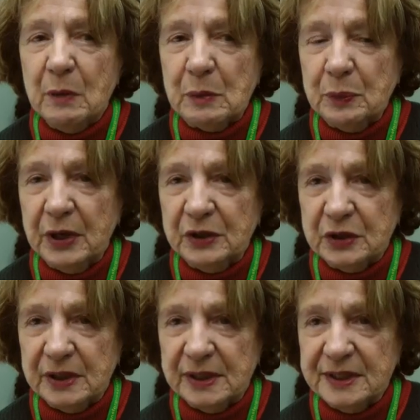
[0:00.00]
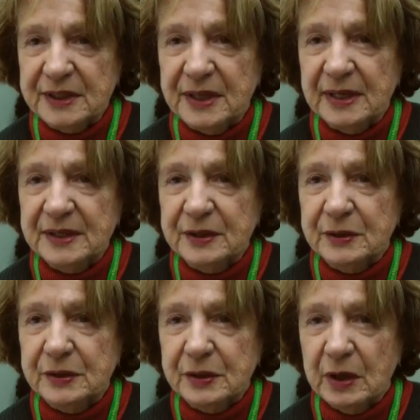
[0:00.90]
They were prejudiced. They
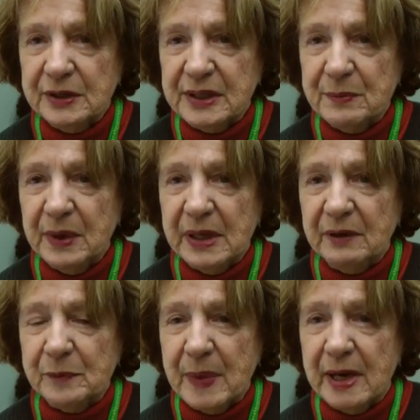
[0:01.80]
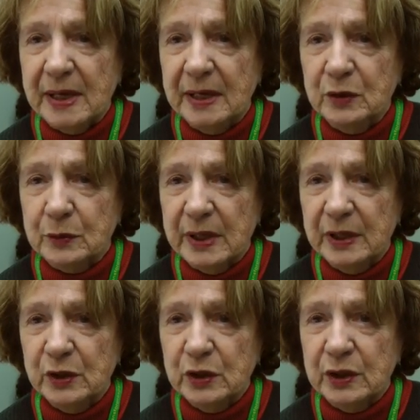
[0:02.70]
saw somebody of my age
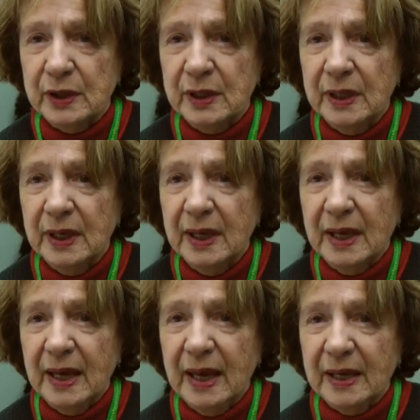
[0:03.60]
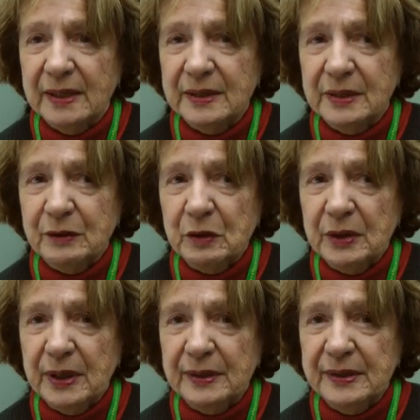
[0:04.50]
range, and
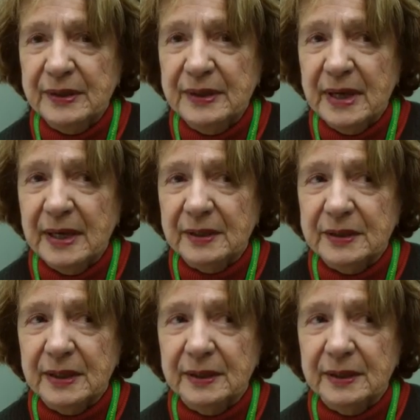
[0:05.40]
not,